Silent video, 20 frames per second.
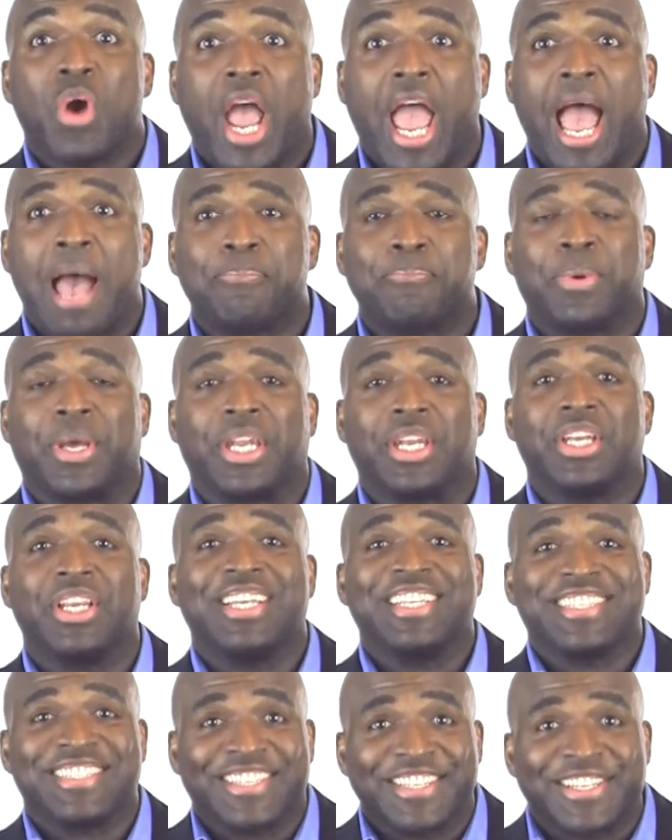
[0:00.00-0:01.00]
happen
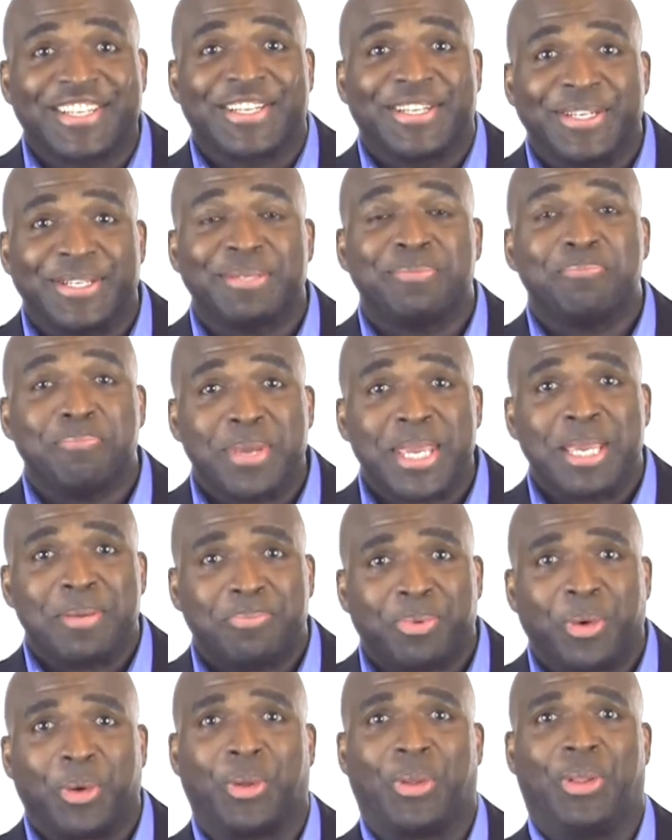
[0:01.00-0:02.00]
to good
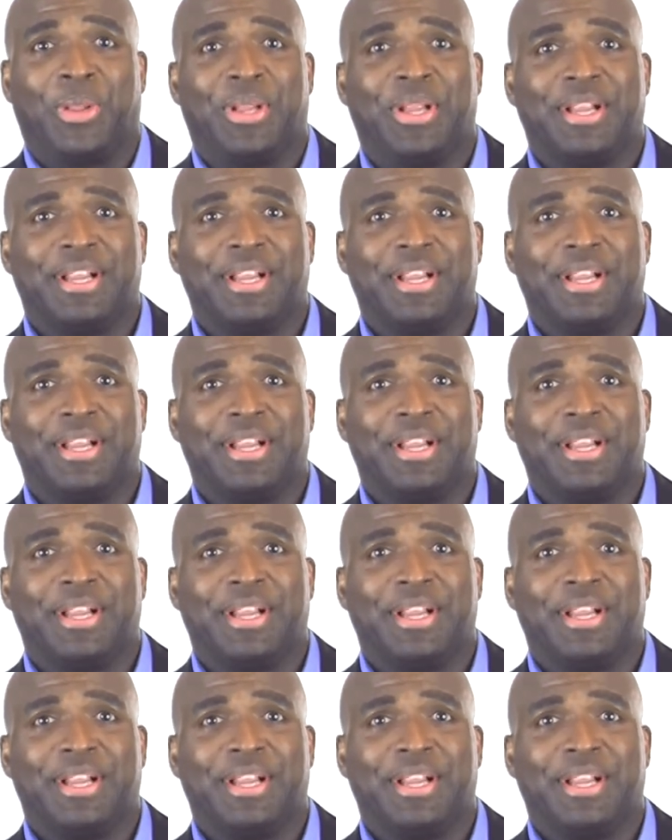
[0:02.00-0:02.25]
people.